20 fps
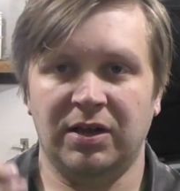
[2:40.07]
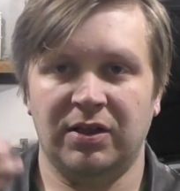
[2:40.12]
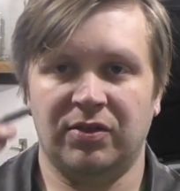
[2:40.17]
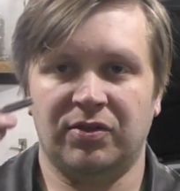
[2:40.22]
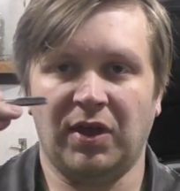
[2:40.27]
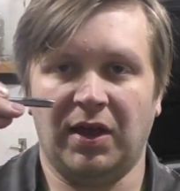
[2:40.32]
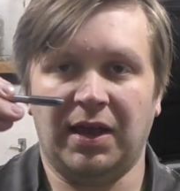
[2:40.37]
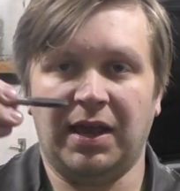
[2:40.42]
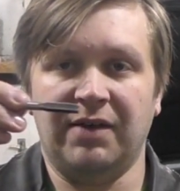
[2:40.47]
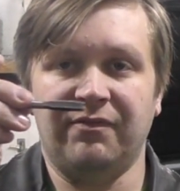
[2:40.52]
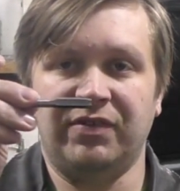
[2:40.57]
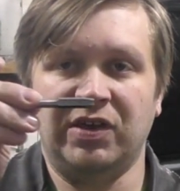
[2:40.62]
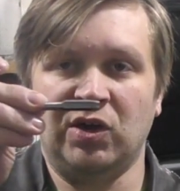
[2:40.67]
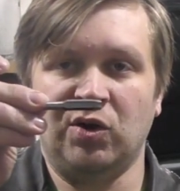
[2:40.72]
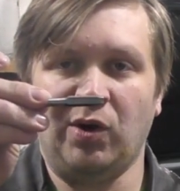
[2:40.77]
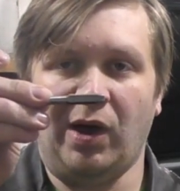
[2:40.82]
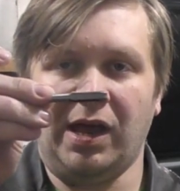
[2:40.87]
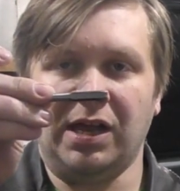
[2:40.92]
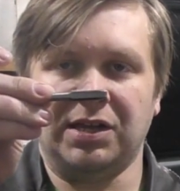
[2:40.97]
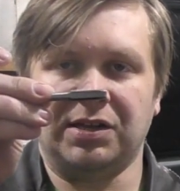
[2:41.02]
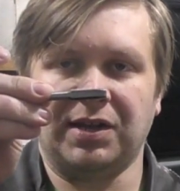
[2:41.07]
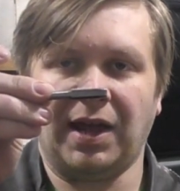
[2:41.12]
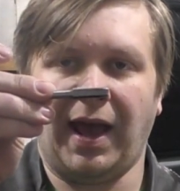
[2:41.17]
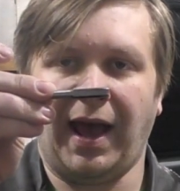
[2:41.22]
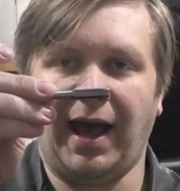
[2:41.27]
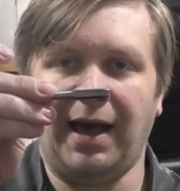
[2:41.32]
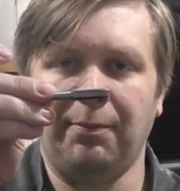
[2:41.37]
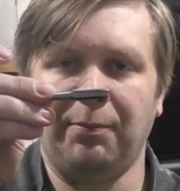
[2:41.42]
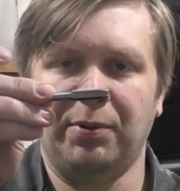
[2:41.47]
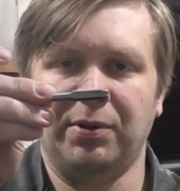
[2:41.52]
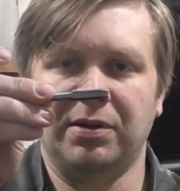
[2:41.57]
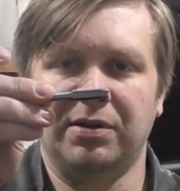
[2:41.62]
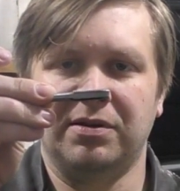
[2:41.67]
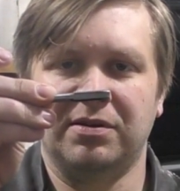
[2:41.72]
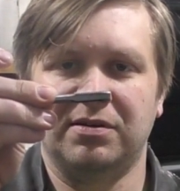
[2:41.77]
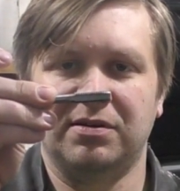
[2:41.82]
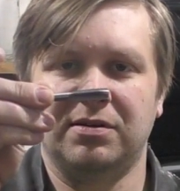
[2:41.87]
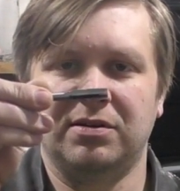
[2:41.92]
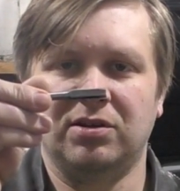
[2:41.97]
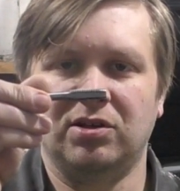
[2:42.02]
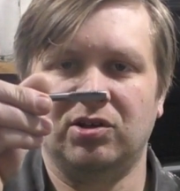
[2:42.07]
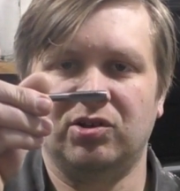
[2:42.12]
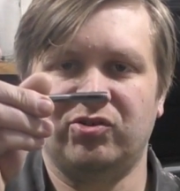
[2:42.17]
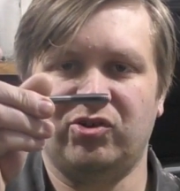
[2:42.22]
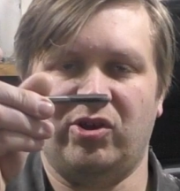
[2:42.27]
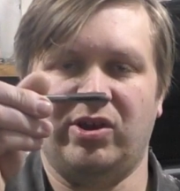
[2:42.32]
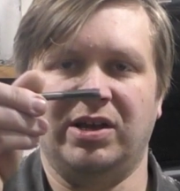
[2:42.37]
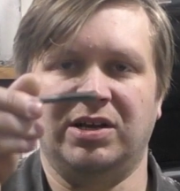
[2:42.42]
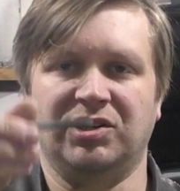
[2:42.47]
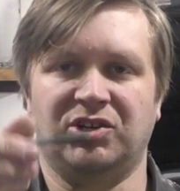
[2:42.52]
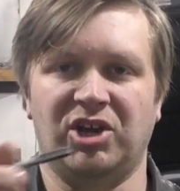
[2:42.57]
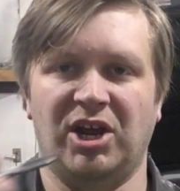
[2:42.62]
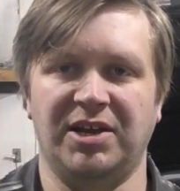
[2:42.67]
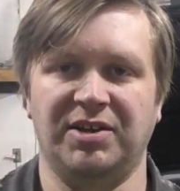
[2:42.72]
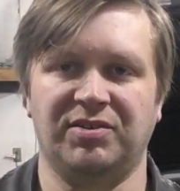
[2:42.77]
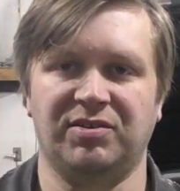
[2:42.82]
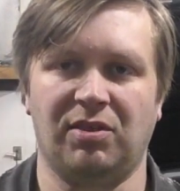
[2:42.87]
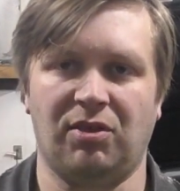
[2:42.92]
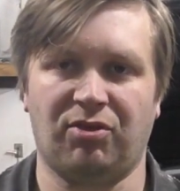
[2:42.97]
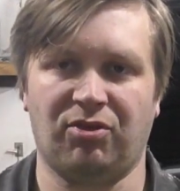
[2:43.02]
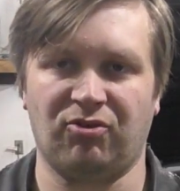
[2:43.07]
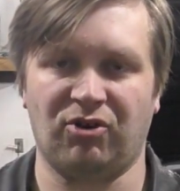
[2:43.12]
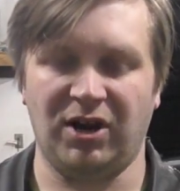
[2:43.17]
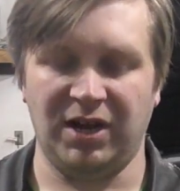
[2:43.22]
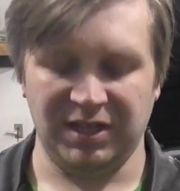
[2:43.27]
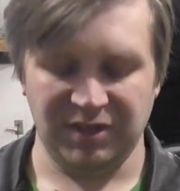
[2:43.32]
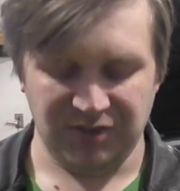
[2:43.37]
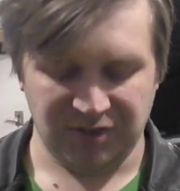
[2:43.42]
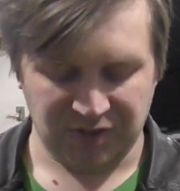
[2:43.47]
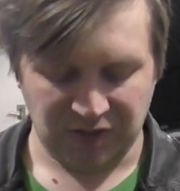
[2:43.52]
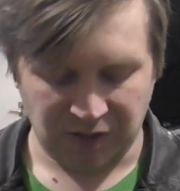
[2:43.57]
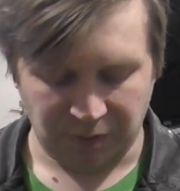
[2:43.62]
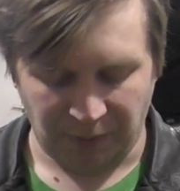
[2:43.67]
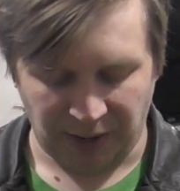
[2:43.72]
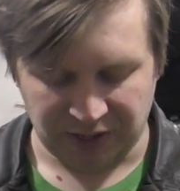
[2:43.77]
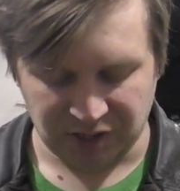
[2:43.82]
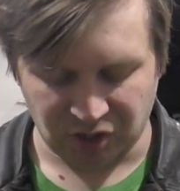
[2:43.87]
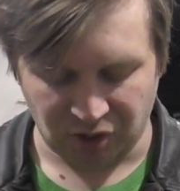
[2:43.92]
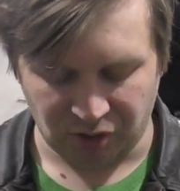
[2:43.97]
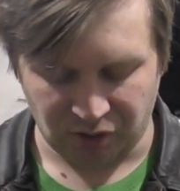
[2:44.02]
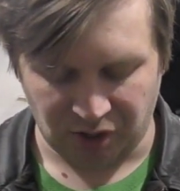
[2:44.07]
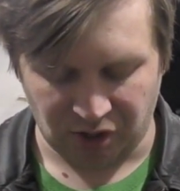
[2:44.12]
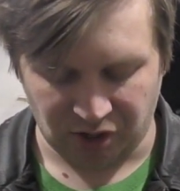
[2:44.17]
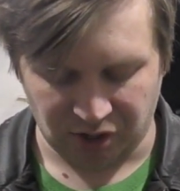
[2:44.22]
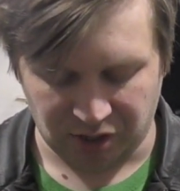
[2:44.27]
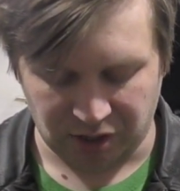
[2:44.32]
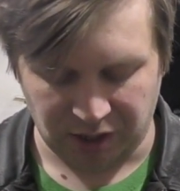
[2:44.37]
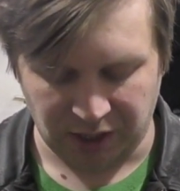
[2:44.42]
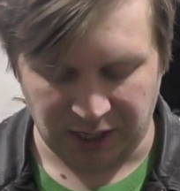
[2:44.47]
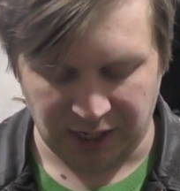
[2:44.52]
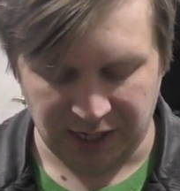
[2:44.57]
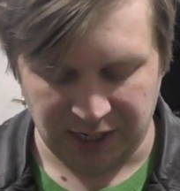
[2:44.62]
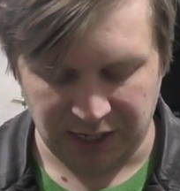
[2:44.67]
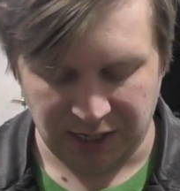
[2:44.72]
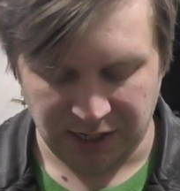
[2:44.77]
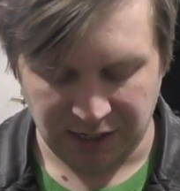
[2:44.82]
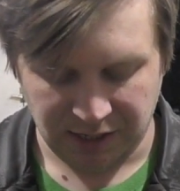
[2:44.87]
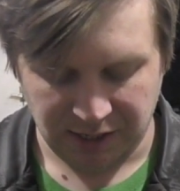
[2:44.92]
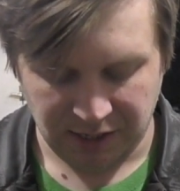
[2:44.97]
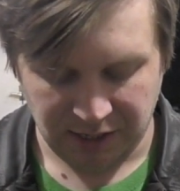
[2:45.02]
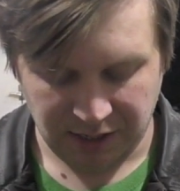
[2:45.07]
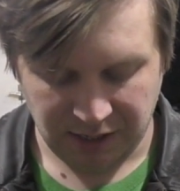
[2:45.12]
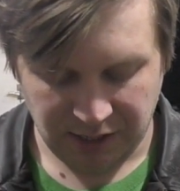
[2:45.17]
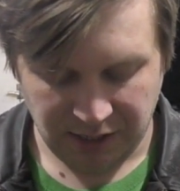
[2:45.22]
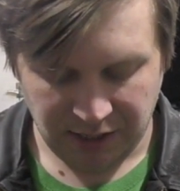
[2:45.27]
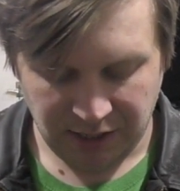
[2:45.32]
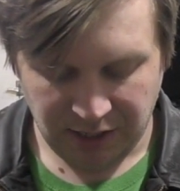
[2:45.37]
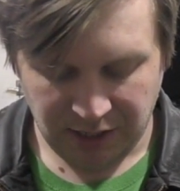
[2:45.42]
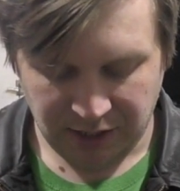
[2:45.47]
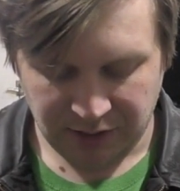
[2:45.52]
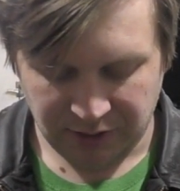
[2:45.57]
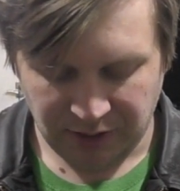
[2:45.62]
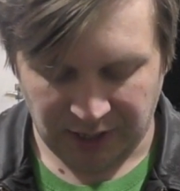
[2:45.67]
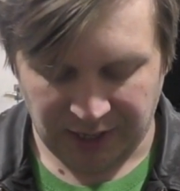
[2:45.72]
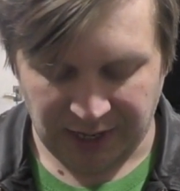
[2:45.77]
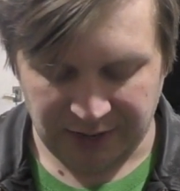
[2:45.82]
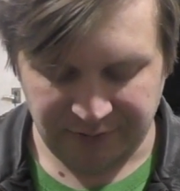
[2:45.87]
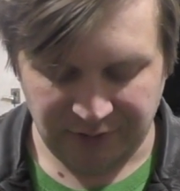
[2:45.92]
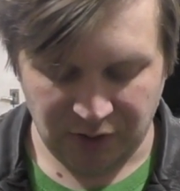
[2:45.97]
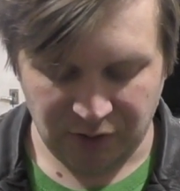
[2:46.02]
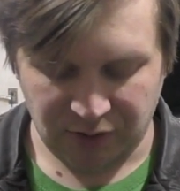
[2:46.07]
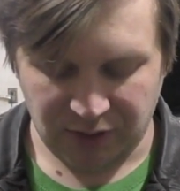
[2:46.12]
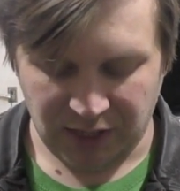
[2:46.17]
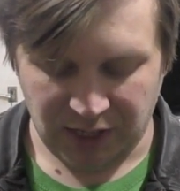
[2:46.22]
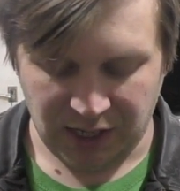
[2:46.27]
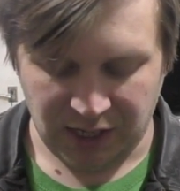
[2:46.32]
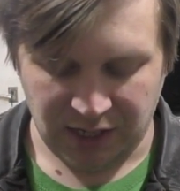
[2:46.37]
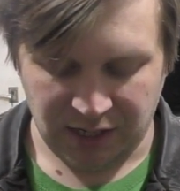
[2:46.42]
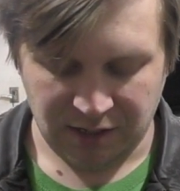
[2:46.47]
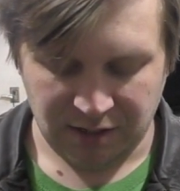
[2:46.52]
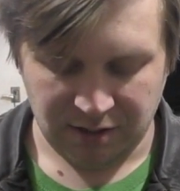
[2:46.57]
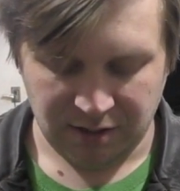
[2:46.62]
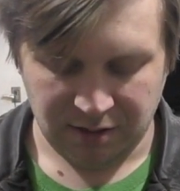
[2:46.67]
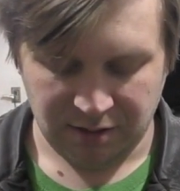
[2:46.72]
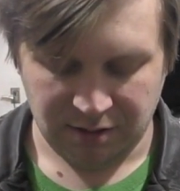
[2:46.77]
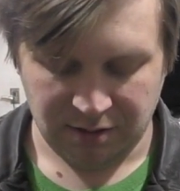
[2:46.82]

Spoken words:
They give you a tap so you can chase the threads to make sure they're clean. They give you the